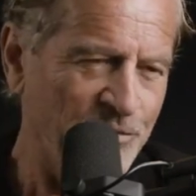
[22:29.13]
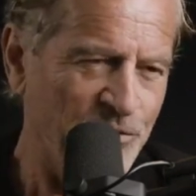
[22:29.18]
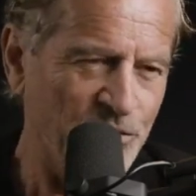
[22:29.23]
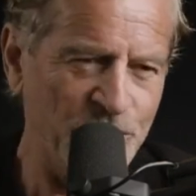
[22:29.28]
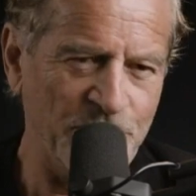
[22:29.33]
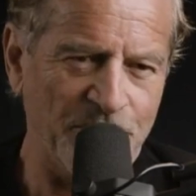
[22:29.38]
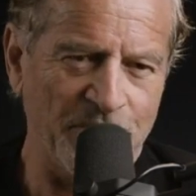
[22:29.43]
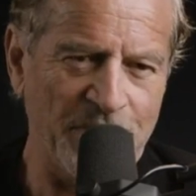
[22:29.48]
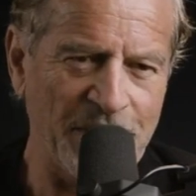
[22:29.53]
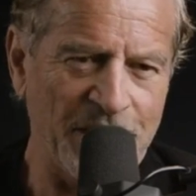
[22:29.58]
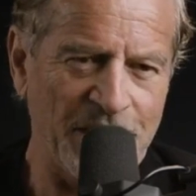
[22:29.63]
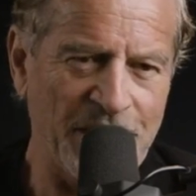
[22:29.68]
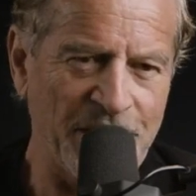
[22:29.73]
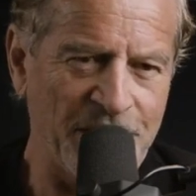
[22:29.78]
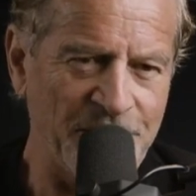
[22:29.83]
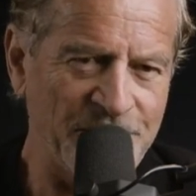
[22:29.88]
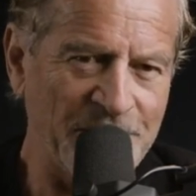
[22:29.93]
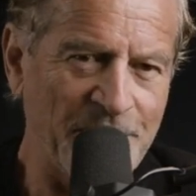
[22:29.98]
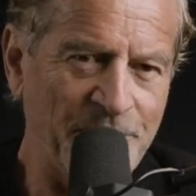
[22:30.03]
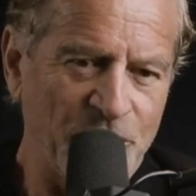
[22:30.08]
I,
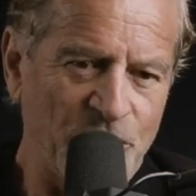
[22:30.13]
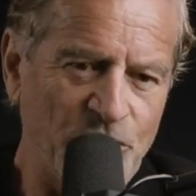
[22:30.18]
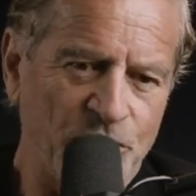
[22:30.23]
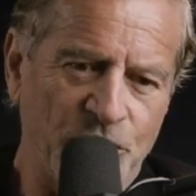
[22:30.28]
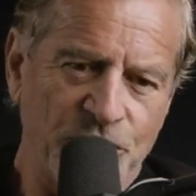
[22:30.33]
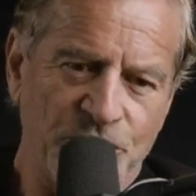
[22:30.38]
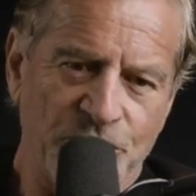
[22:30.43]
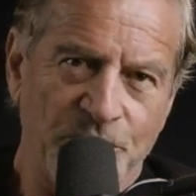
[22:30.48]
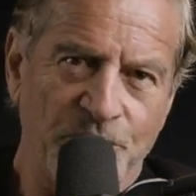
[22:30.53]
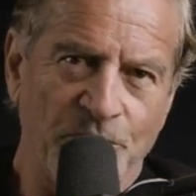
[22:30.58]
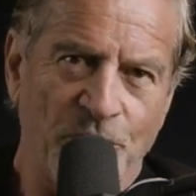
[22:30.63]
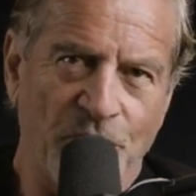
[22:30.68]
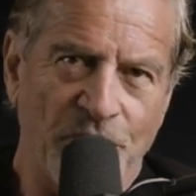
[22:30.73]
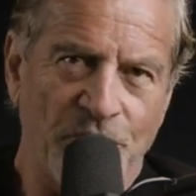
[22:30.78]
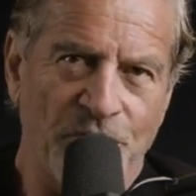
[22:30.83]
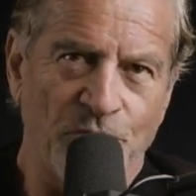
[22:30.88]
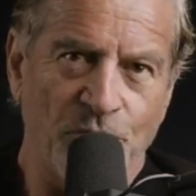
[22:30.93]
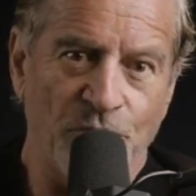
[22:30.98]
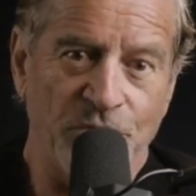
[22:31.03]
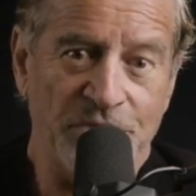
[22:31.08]
and is that because you
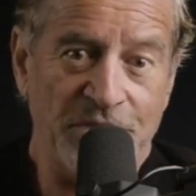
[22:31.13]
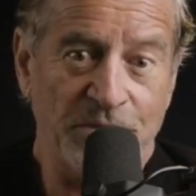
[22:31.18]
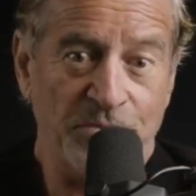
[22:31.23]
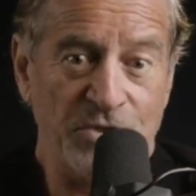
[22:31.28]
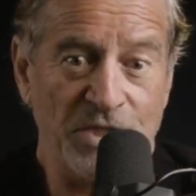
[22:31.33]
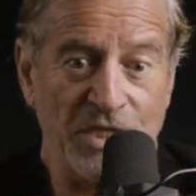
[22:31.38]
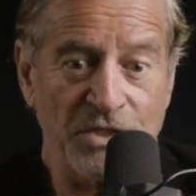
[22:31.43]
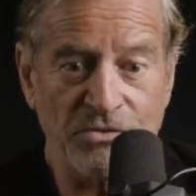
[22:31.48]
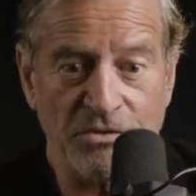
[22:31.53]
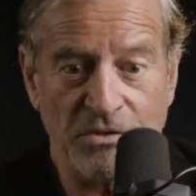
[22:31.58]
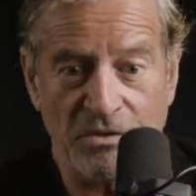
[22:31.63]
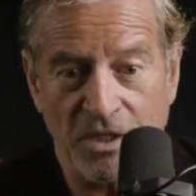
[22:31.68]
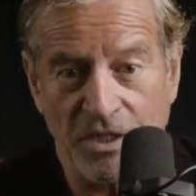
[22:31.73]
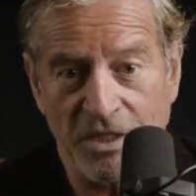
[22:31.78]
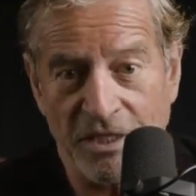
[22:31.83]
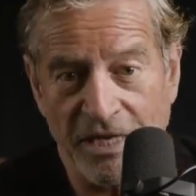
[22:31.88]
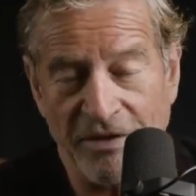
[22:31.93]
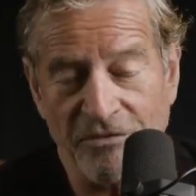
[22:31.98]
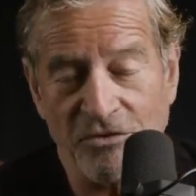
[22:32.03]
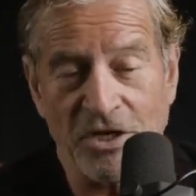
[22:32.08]
might have thought at some stage, oh,
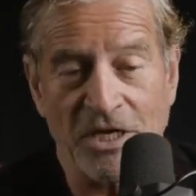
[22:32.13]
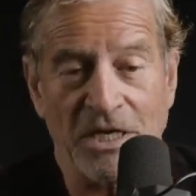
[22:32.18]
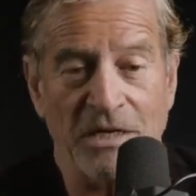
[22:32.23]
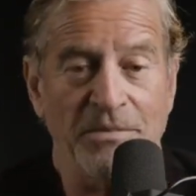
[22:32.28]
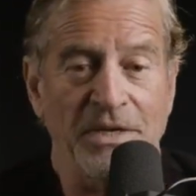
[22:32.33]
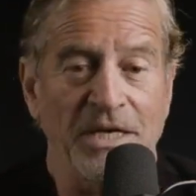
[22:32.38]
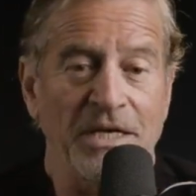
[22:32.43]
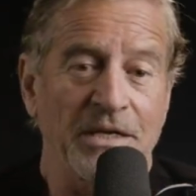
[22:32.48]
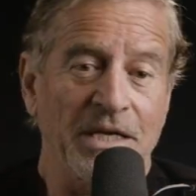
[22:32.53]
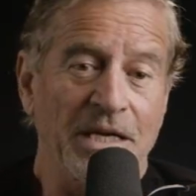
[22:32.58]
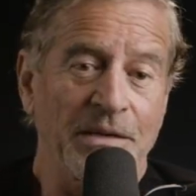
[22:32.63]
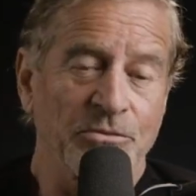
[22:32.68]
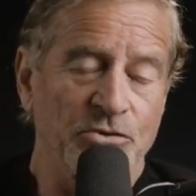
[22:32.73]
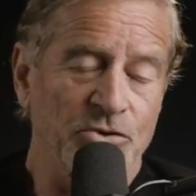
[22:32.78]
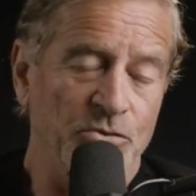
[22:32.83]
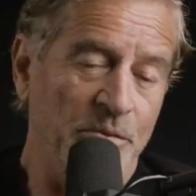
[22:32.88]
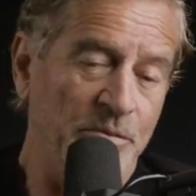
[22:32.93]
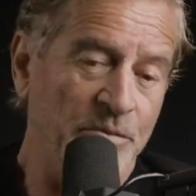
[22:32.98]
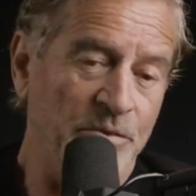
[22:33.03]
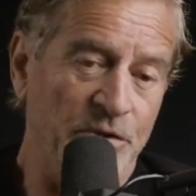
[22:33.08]
I'm never going to be able to
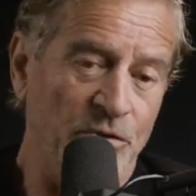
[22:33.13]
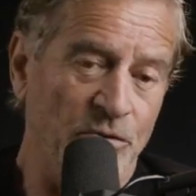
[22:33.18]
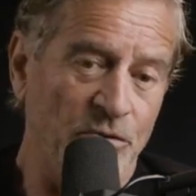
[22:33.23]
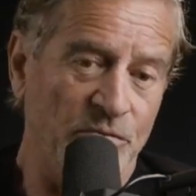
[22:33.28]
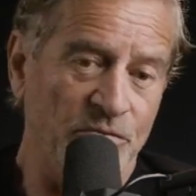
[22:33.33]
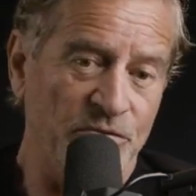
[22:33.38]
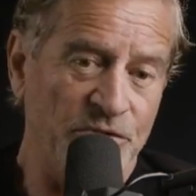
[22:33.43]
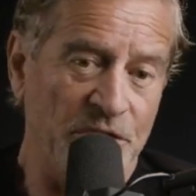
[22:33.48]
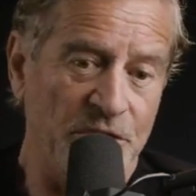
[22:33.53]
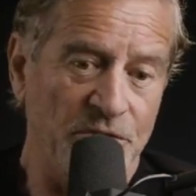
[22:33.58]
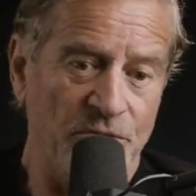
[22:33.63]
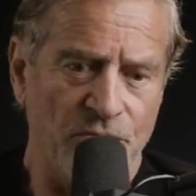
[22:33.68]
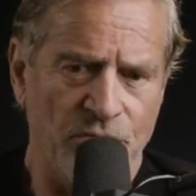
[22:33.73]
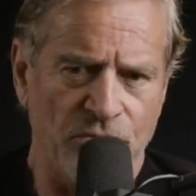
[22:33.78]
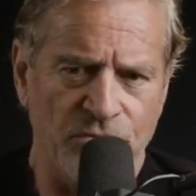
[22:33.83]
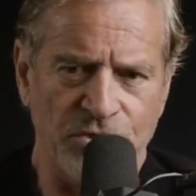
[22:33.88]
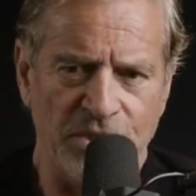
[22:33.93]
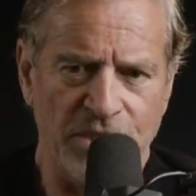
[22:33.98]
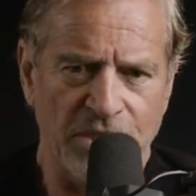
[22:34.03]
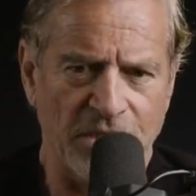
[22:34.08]
become a swimmer? Then all of a sudden
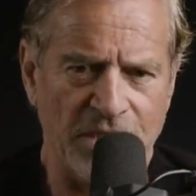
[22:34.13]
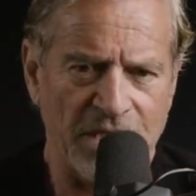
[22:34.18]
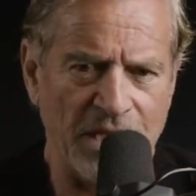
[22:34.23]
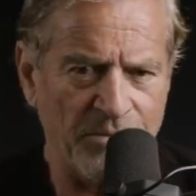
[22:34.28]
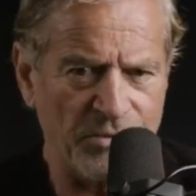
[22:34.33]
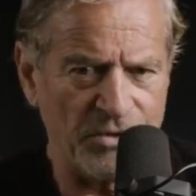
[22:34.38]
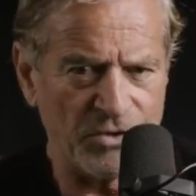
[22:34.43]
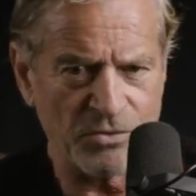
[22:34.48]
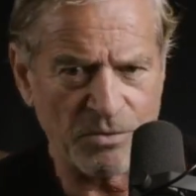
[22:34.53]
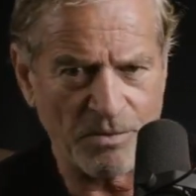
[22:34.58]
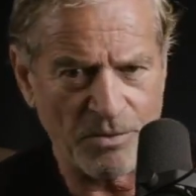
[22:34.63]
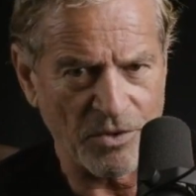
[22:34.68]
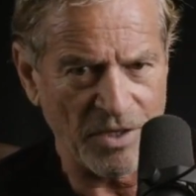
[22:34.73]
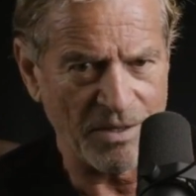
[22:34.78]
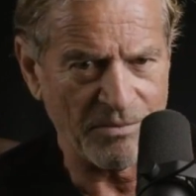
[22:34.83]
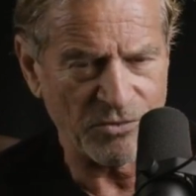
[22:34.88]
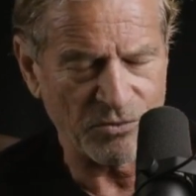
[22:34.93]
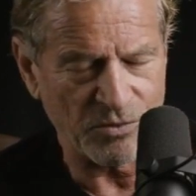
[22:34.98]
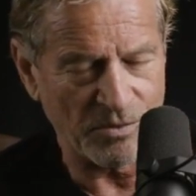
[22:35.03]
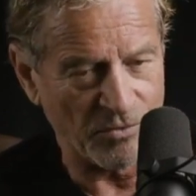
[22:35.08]
you thought, shit, I can be a
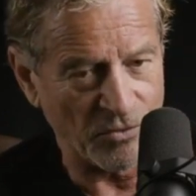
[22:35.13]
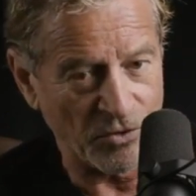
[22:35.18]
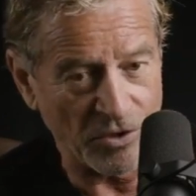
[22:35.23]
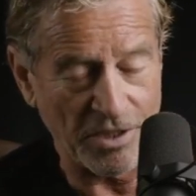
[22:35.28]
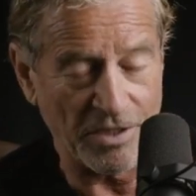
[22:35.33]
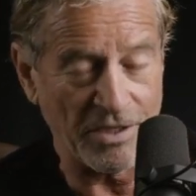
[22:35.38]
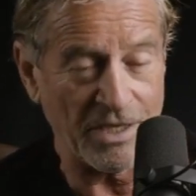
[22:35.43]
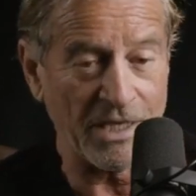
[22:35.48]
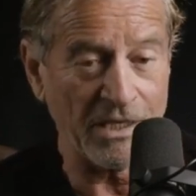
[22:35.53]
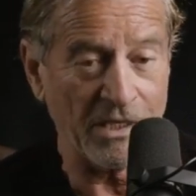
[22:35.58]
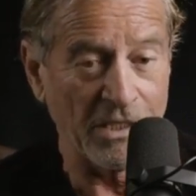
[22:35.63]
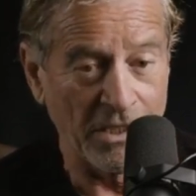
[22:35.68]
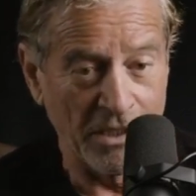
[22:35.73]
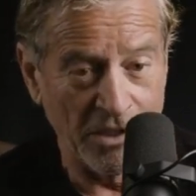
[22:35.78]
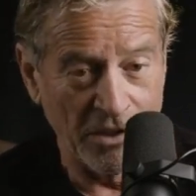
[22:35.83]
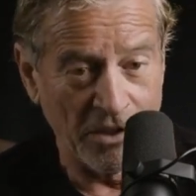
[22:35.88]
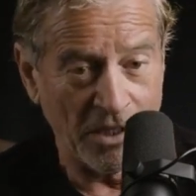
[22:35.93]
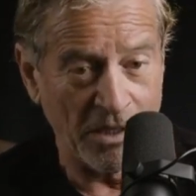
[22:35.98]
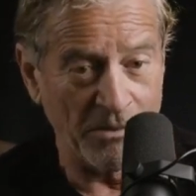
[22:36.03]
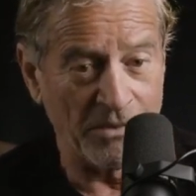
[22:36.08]
swimmer. I am a swimmer. Not only that,
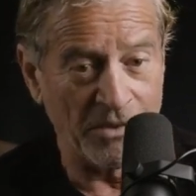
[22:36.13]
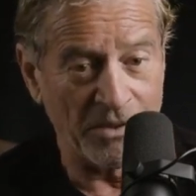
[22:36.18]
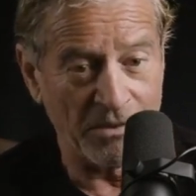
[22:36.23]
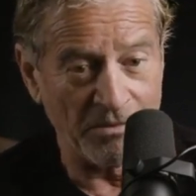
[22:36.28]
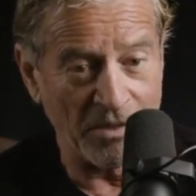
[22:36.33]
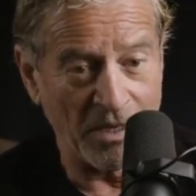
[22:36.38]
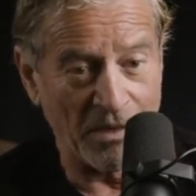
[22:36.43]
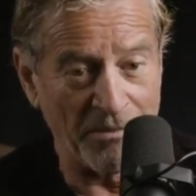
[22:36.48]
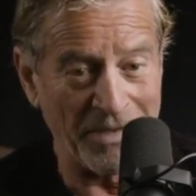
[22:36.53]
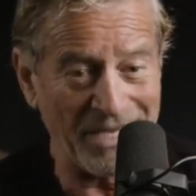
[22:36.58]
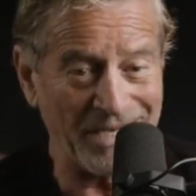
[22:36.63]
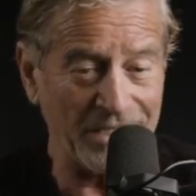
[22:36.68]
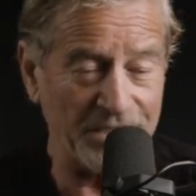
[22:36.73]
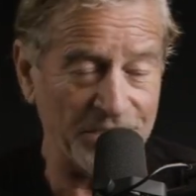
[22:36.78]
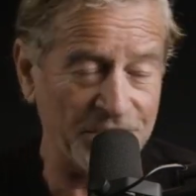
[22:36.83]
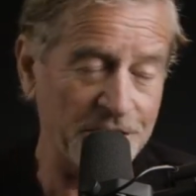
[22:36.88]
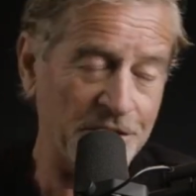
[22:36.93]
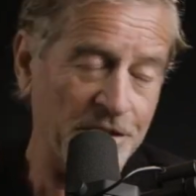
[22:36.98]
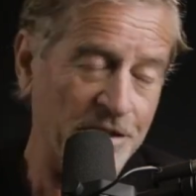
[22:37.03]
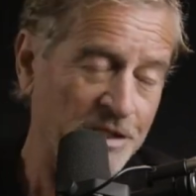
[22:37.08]
I'm a, a
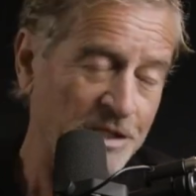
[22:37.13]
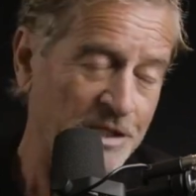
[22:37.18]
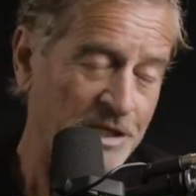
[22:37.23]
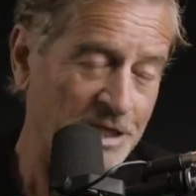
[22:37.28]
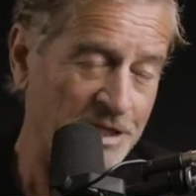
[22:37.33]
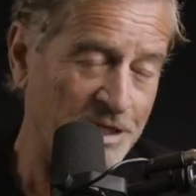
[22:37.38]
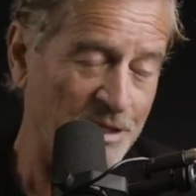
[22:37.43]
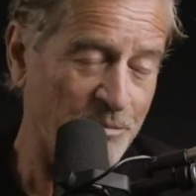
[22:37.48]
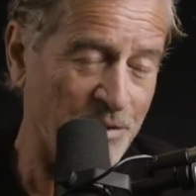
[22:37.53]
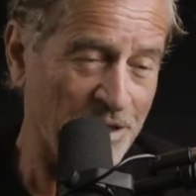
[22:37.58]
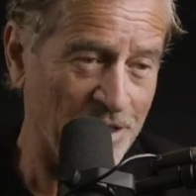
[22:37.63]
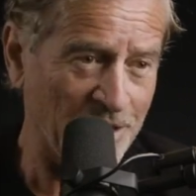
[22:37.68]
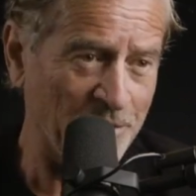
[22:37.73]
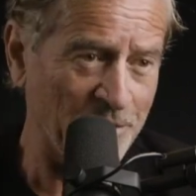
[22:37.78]
medalist at the